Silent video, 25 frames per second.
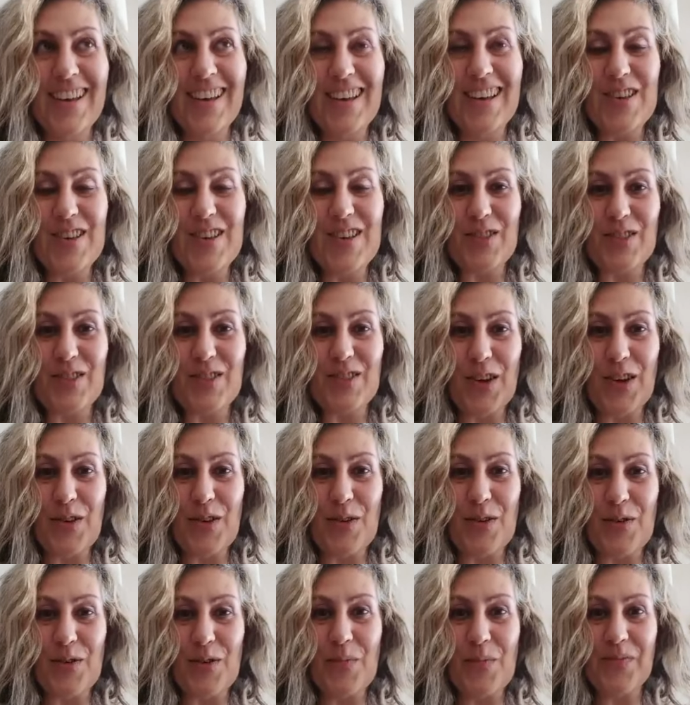
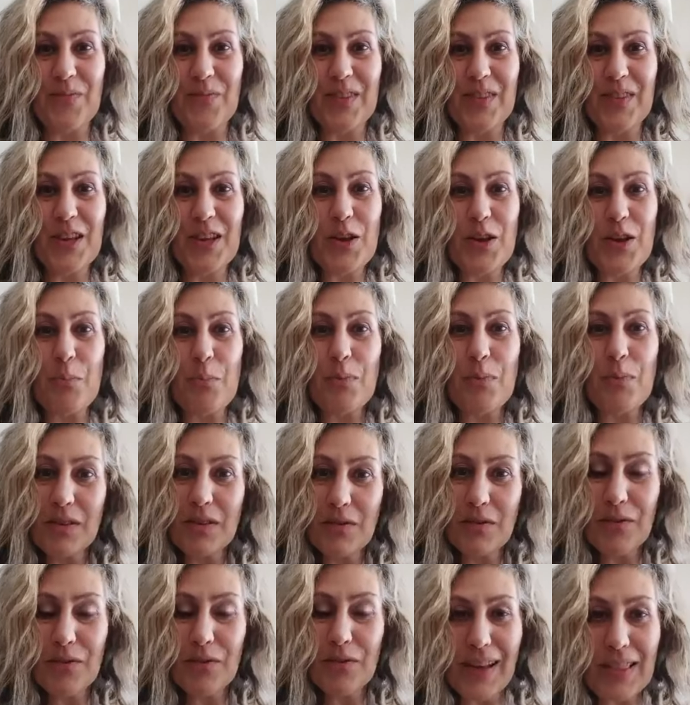So, put
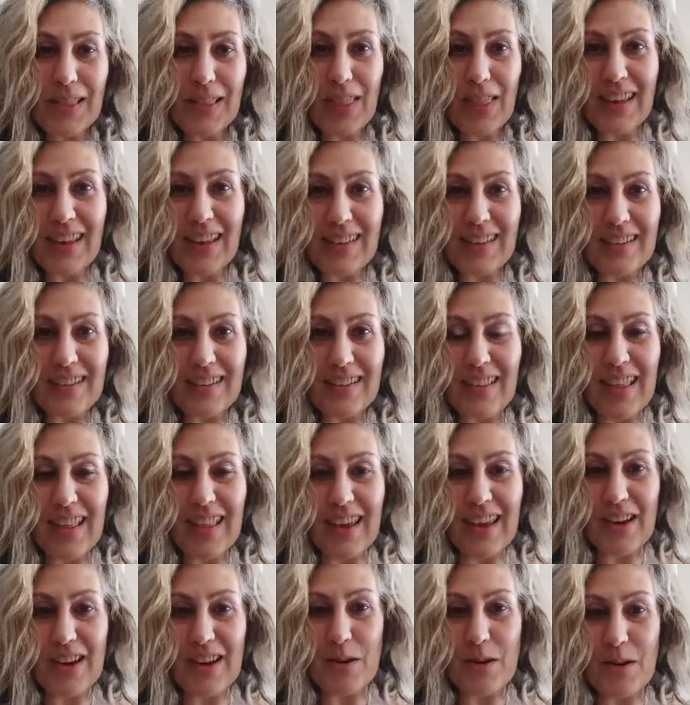fun things in
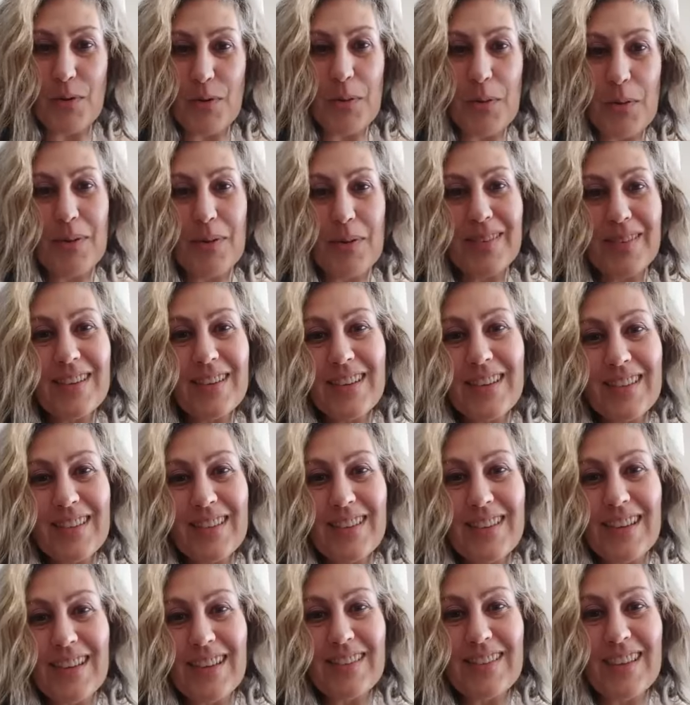there, put business
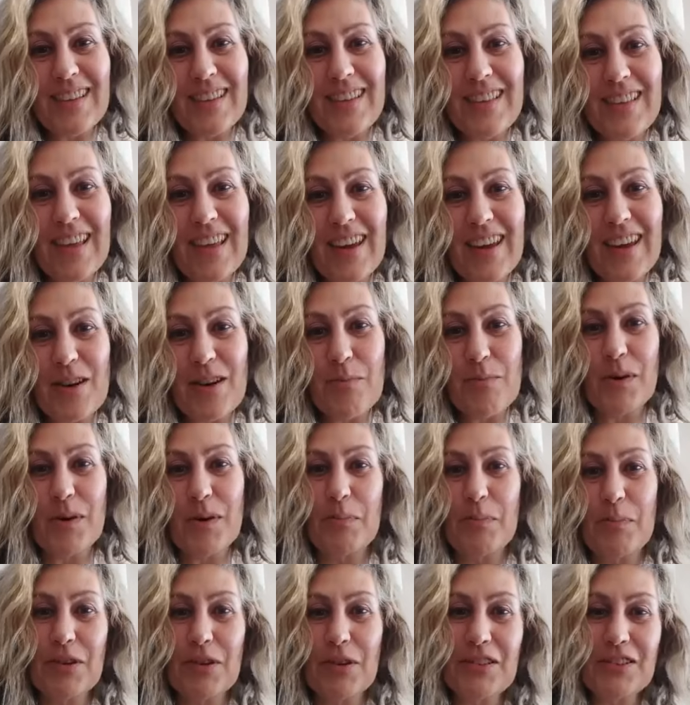things in there, put
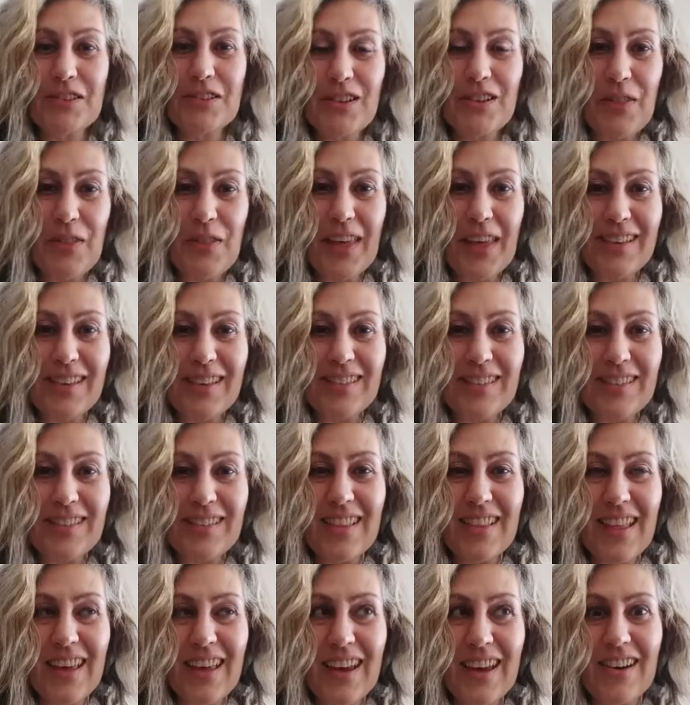personal things
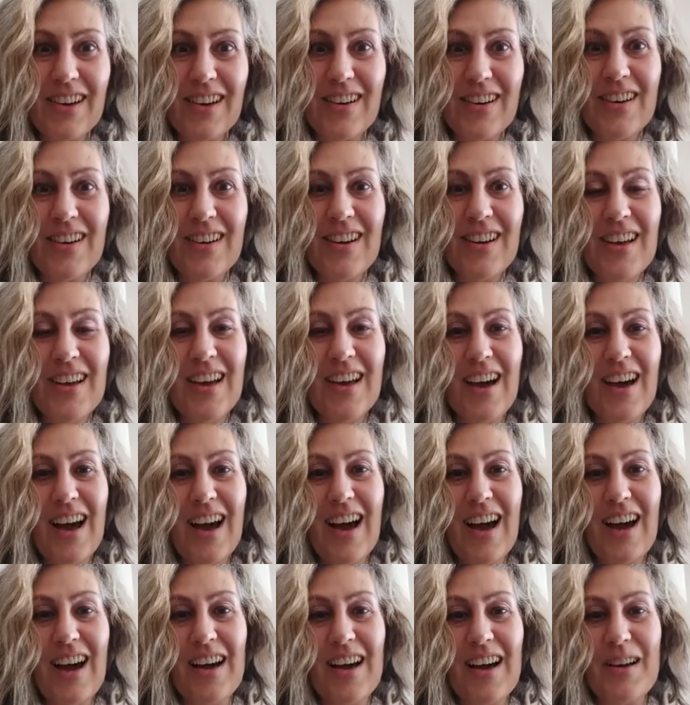in there.
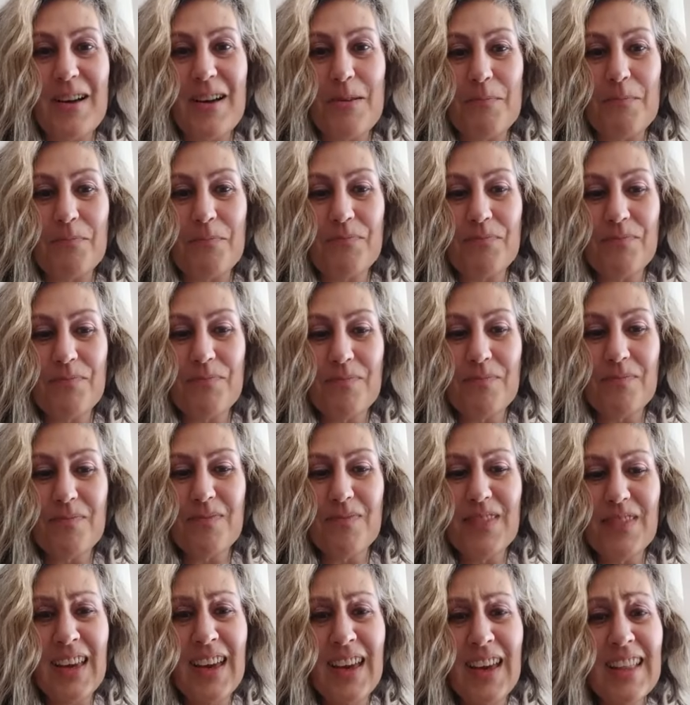I
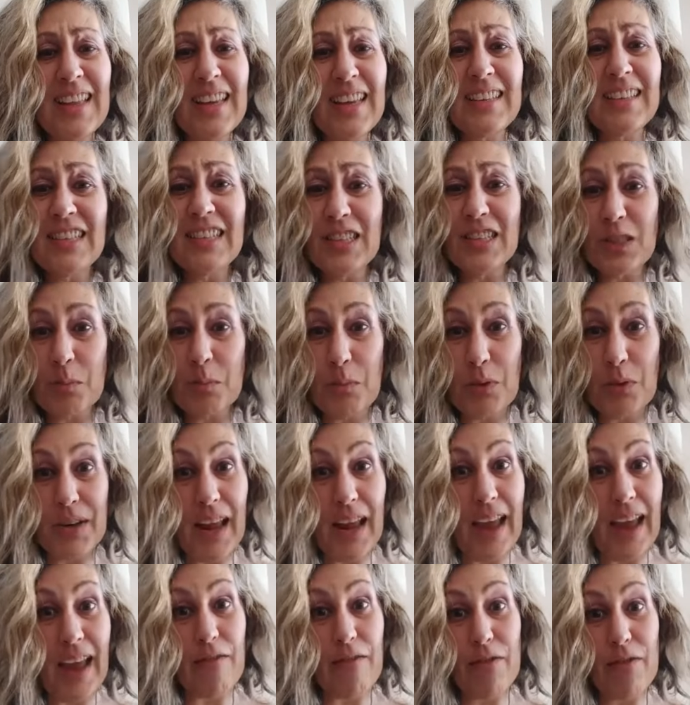like to just put
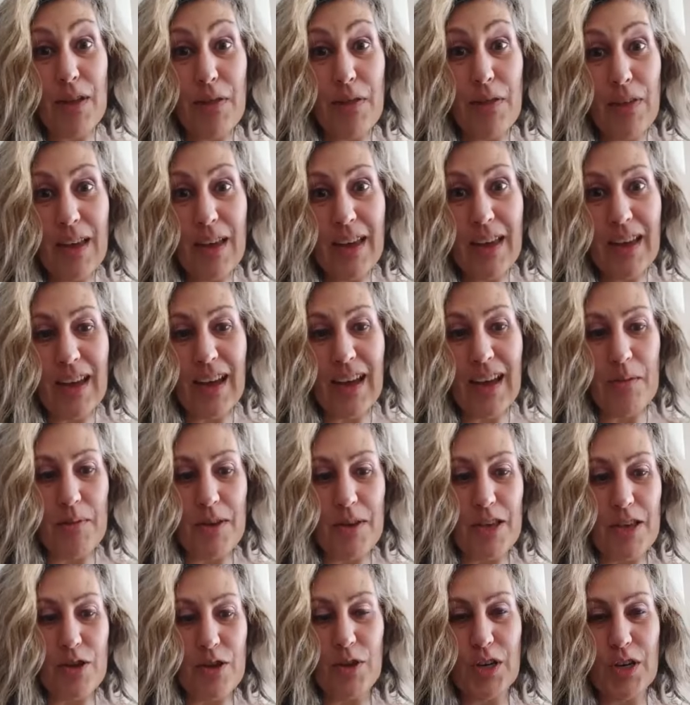everything. I
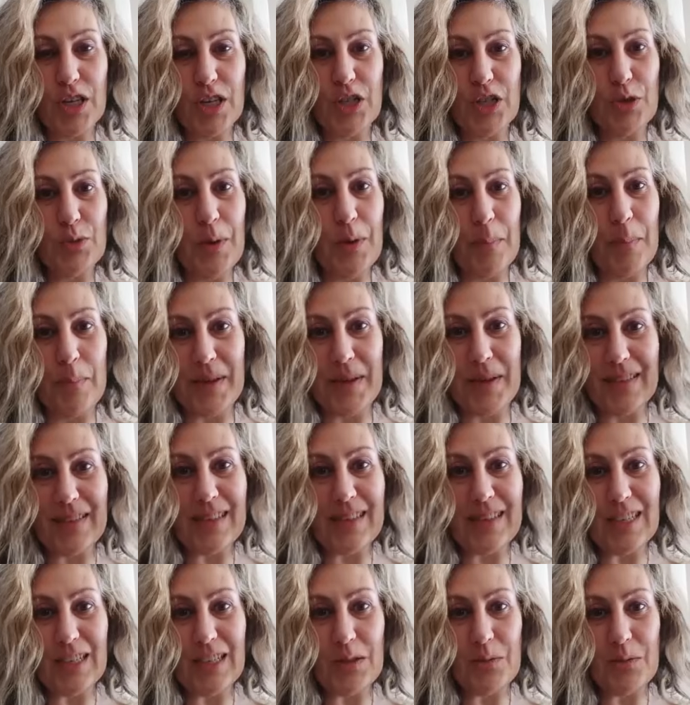mean, you could do a
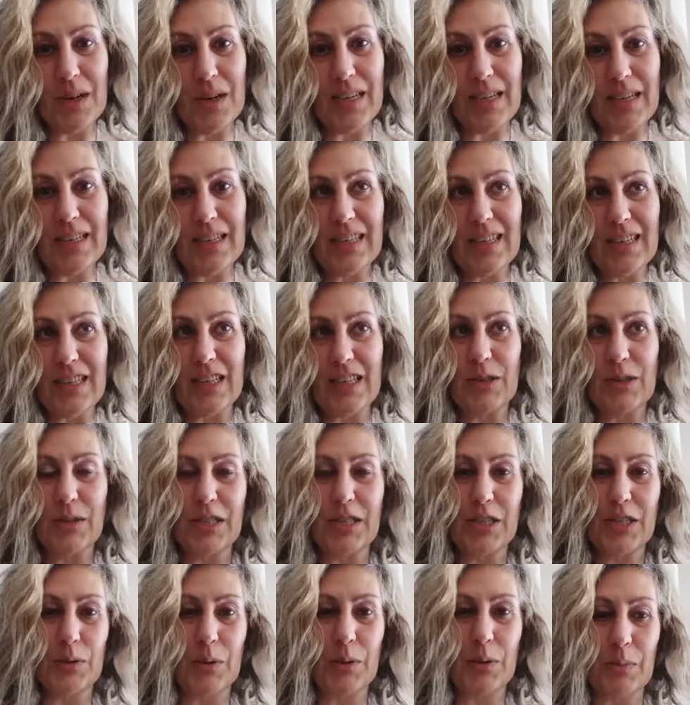business one, you
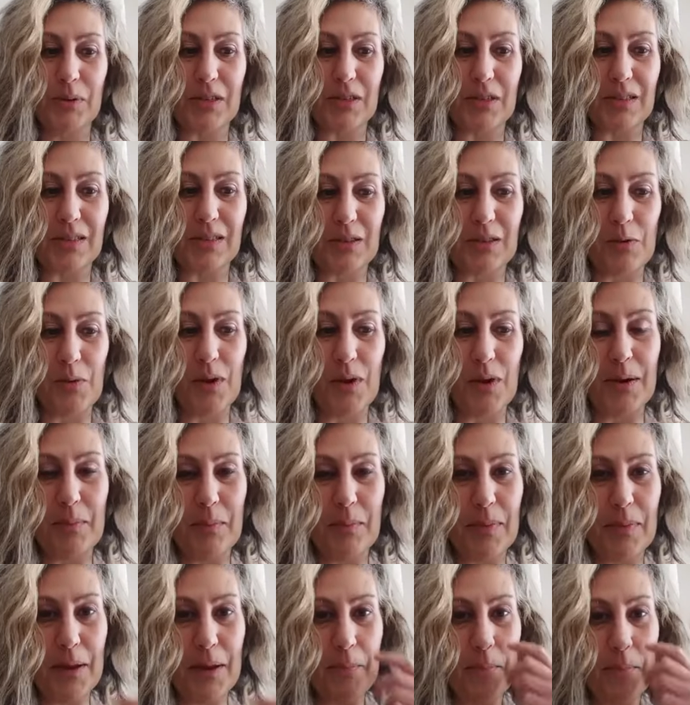could do a personal one.
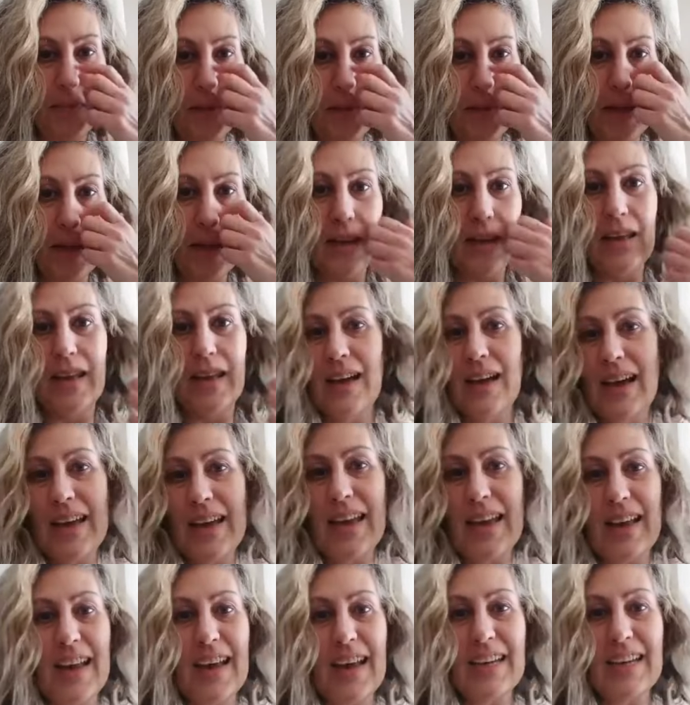But
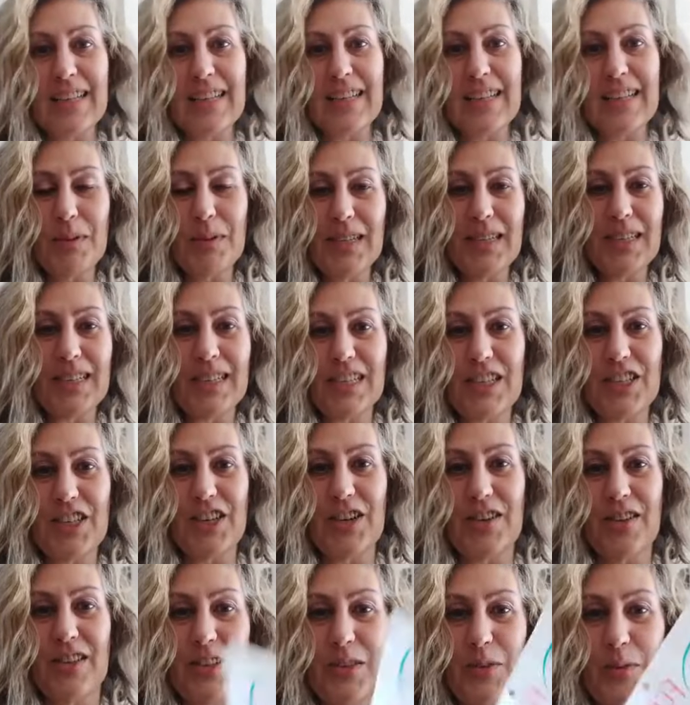again, I just wanted to
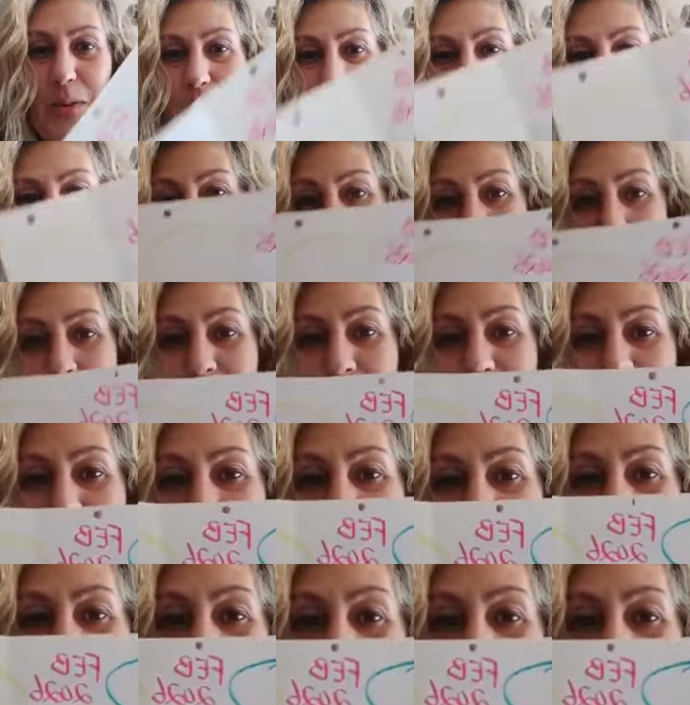share this with you. This is